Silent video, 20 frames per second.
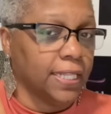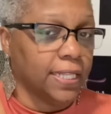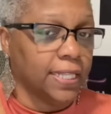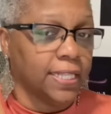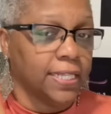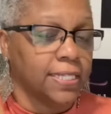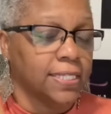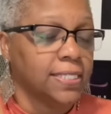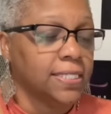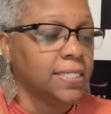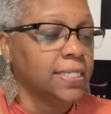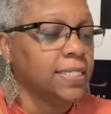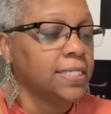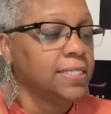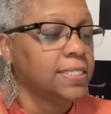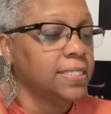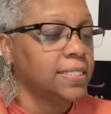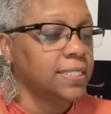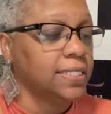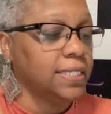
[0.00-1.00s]
This
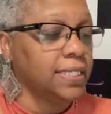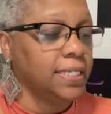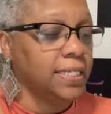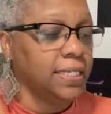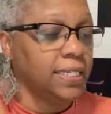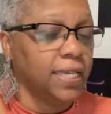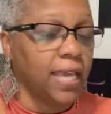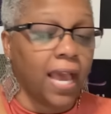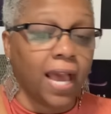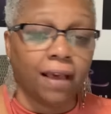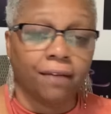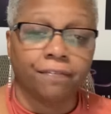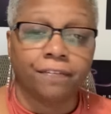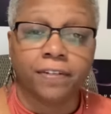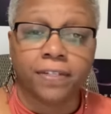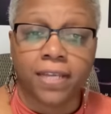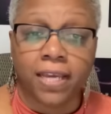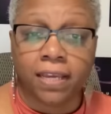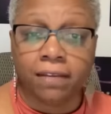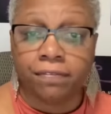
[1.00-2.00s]
is the
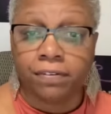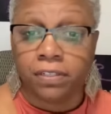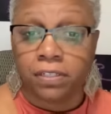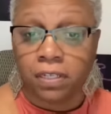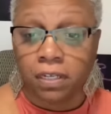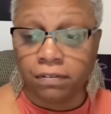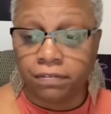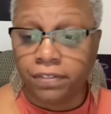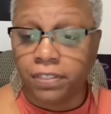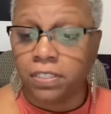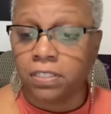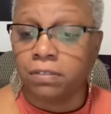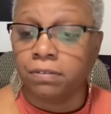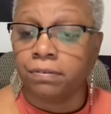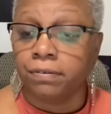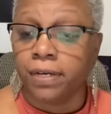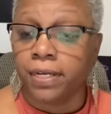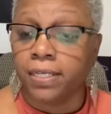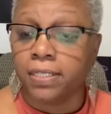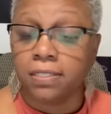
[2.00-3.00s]
affidavit of his
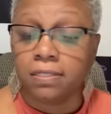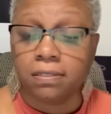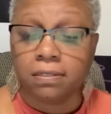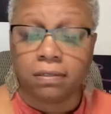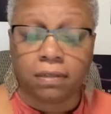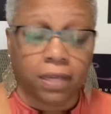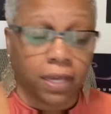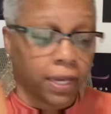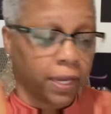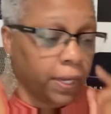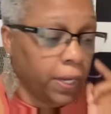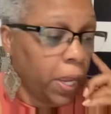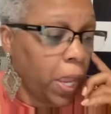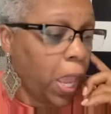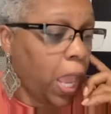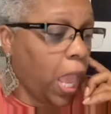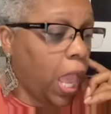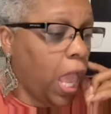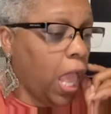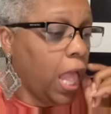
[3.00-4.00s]
arrest, okay?
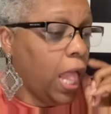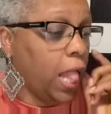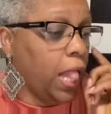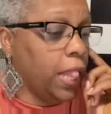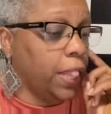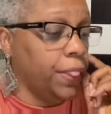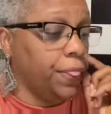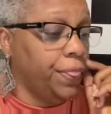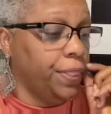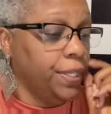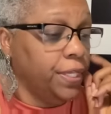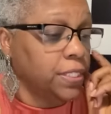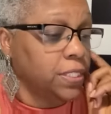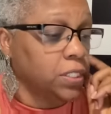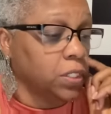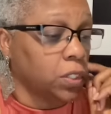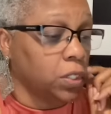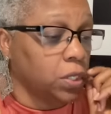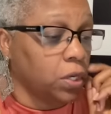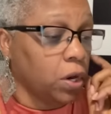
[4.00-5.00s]

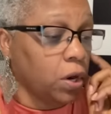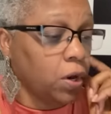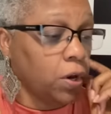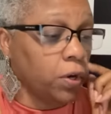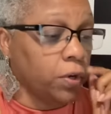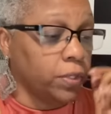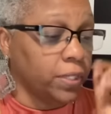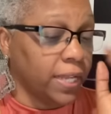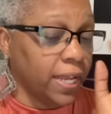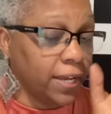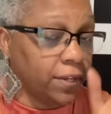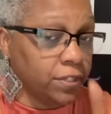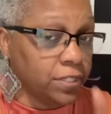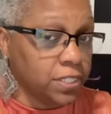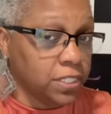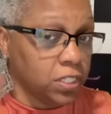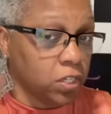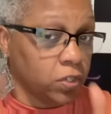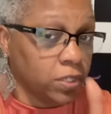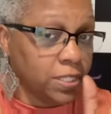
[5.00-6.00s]
This occurred, now
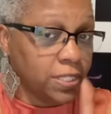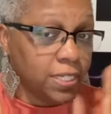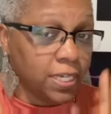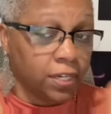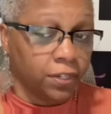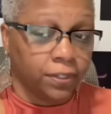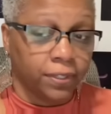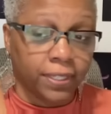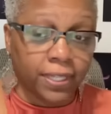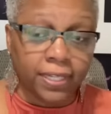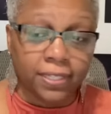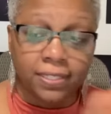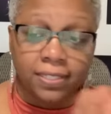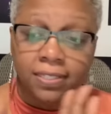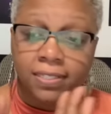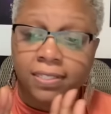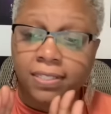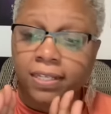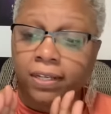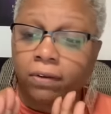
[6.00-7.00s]
it's going to tell you that
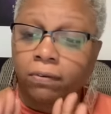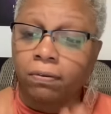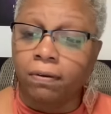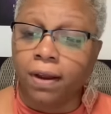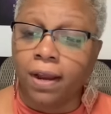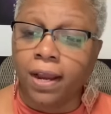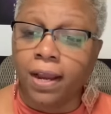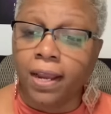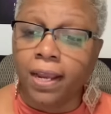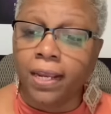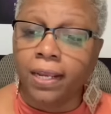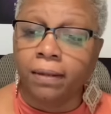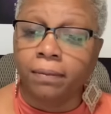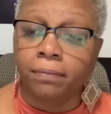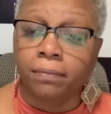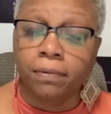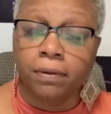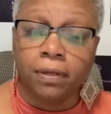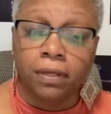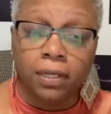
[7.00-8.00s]

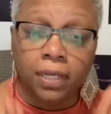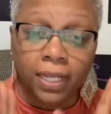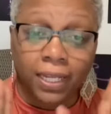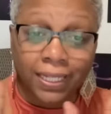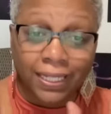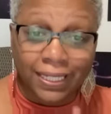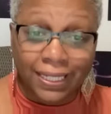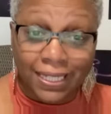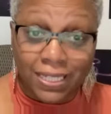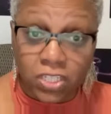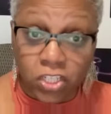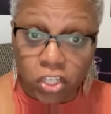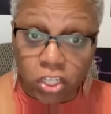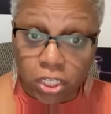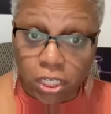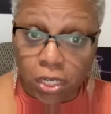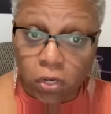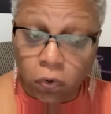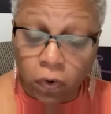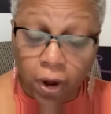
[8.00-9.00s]
the
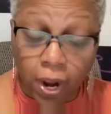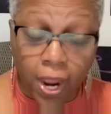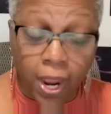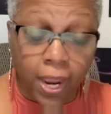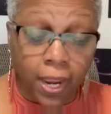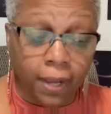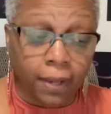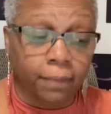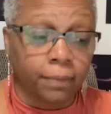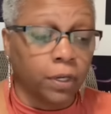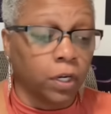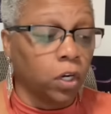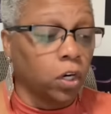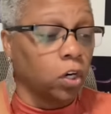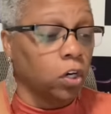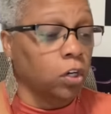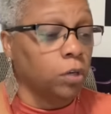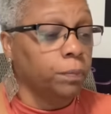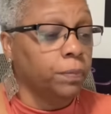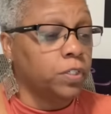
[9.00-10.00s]
alleged crime
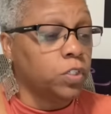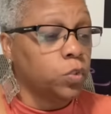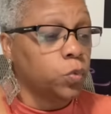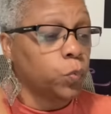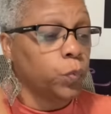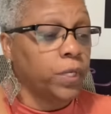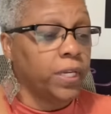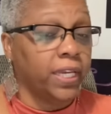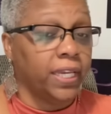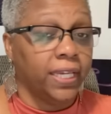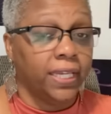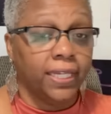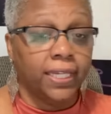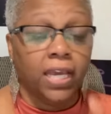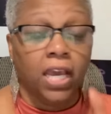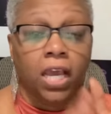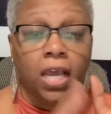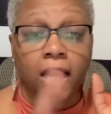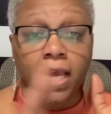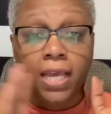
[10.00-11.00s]
occurred
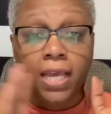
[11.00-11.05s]
between